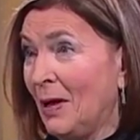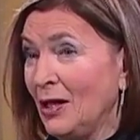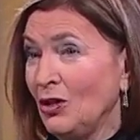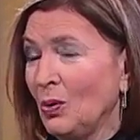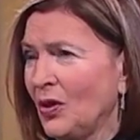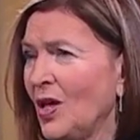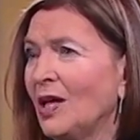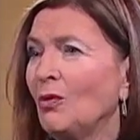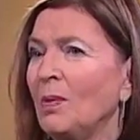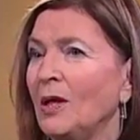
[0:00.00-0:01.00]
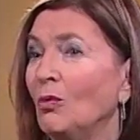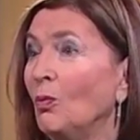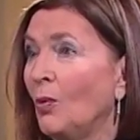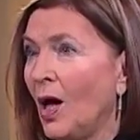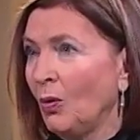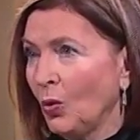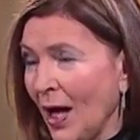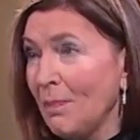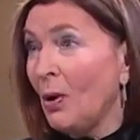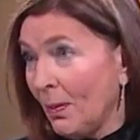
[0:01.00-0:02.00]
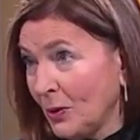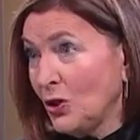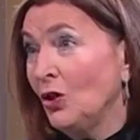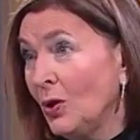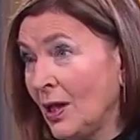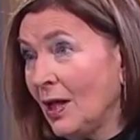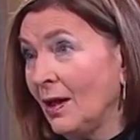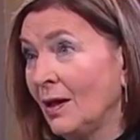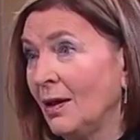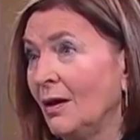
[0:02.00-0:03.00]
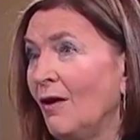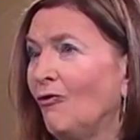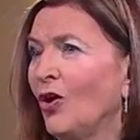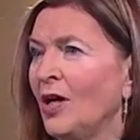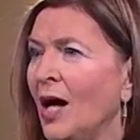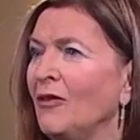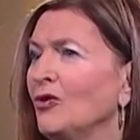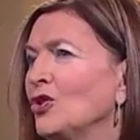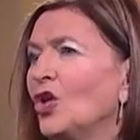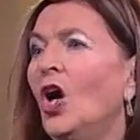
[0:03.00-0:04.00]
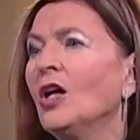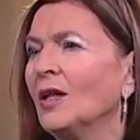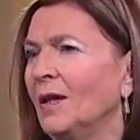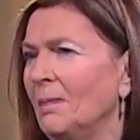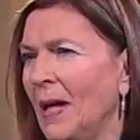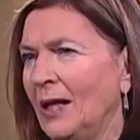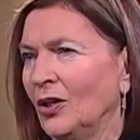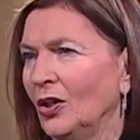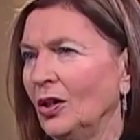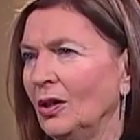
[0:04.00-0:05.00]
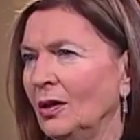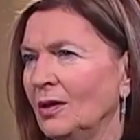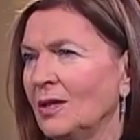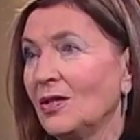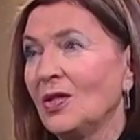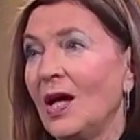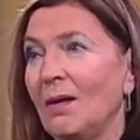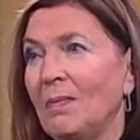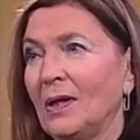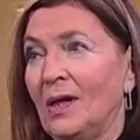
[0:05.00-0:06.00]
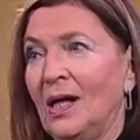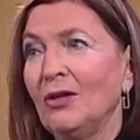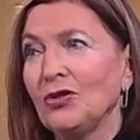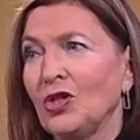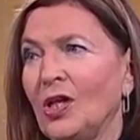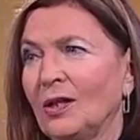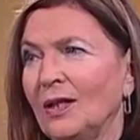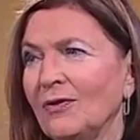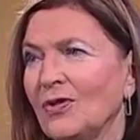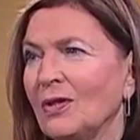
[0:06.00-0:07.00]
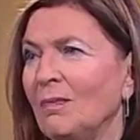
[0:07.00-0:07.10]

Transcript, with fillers: but you would think it would be a ripe opportunity for another chocolate maker to say, but our chocolates